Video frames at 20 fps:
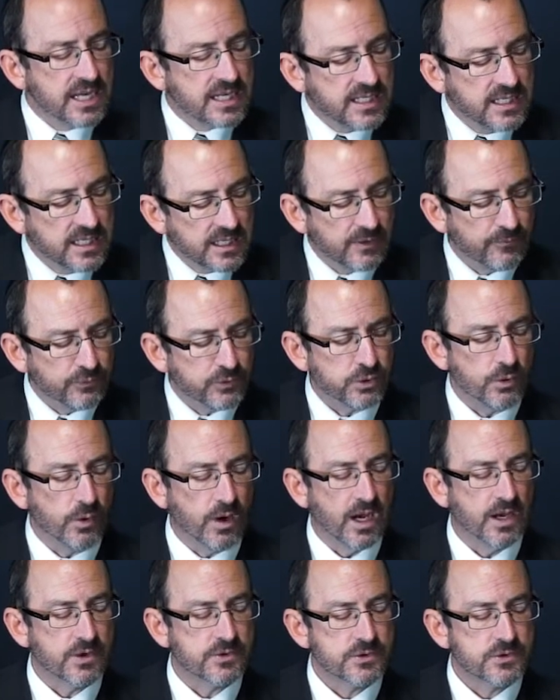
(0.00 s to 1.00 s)
give to
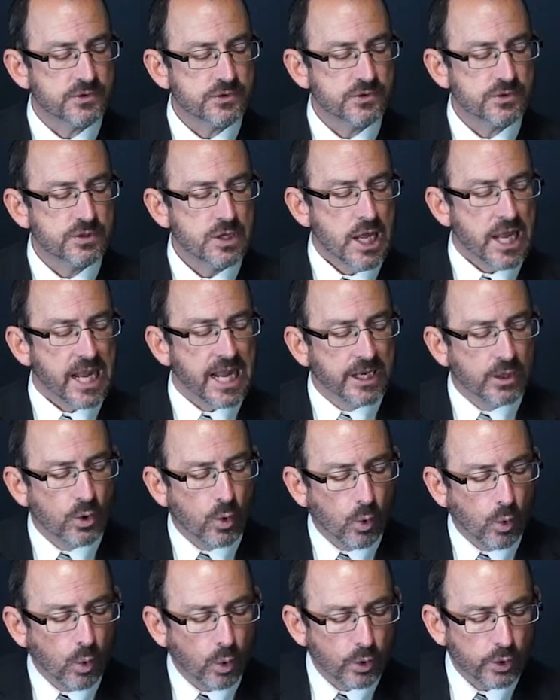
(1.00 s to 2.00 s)
us in
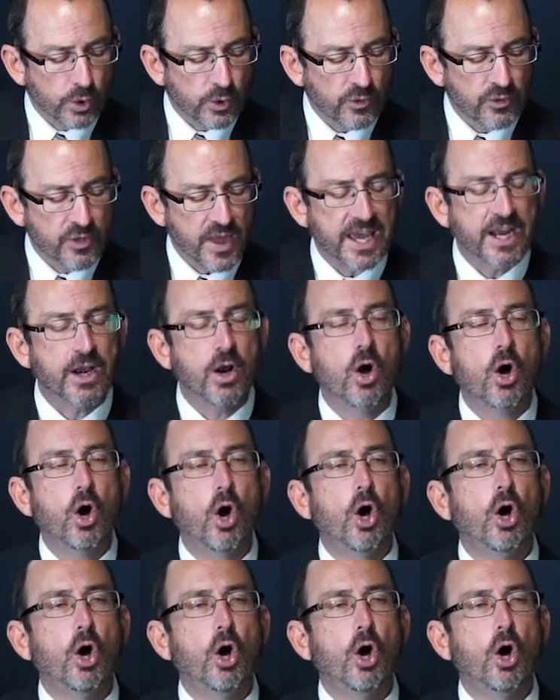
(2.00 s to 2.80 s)
order that